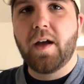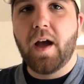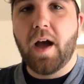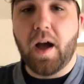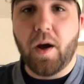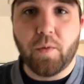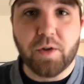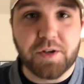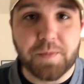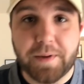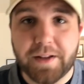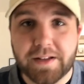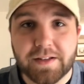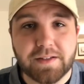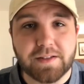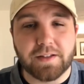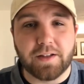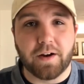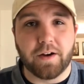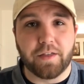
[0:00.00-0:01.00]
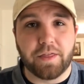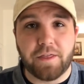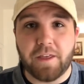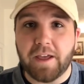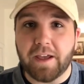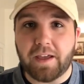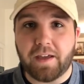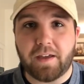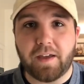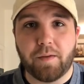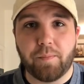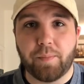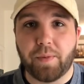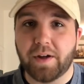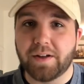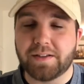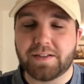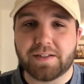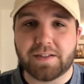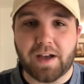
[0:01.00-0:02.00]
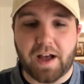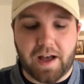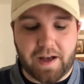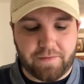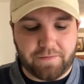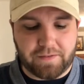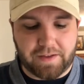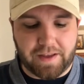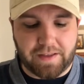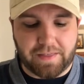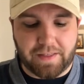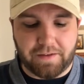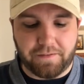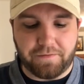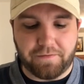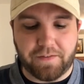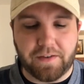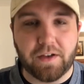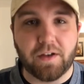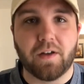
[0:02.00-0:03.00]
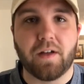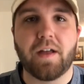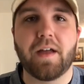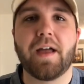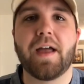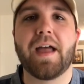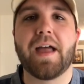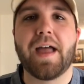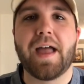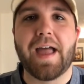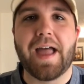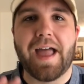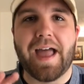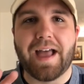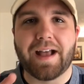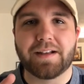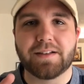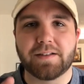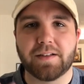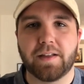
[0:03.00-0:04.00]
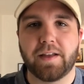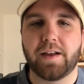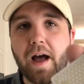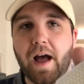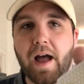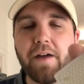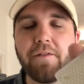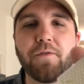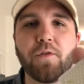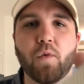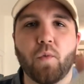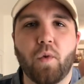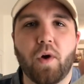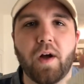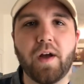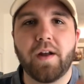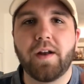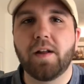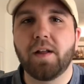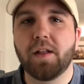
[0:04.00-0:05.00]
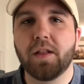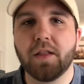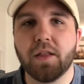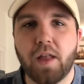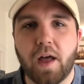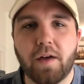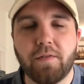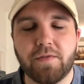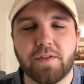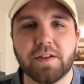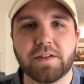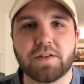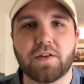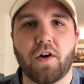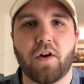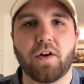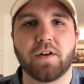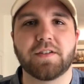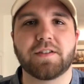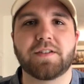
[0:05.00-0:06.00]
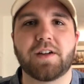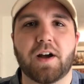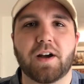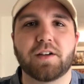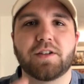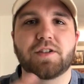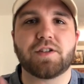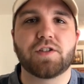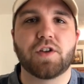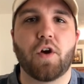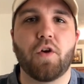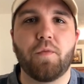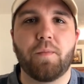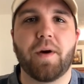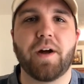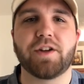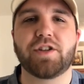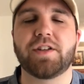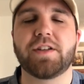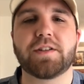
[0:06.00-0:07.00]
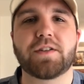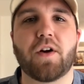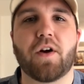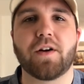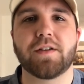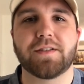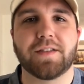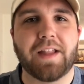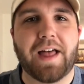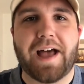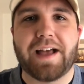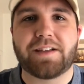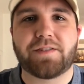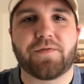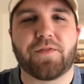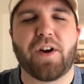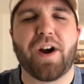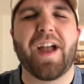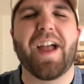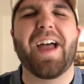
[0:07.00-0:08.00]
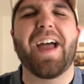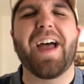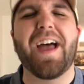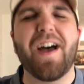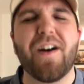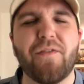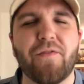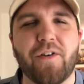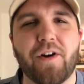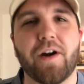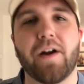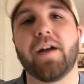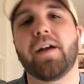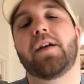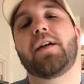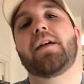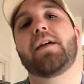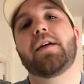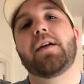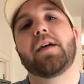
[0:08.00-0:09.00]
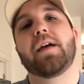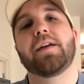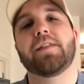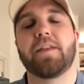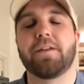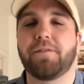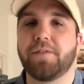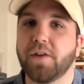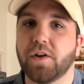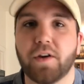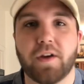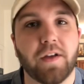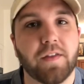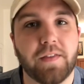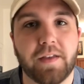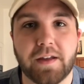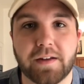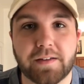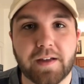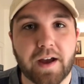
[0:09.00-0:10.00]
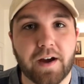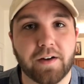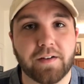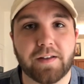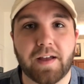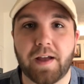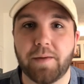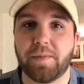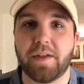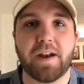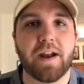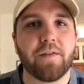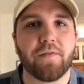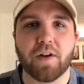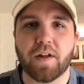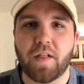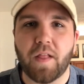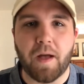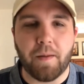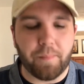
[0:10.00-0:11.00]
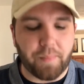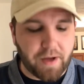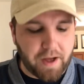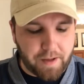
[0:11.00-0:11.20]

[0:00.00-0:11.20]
uh, which means they're thick but soft and they feel excellent. I, for one, love this cardstock so much. These cards last forever and they feel good the entire time. They never clump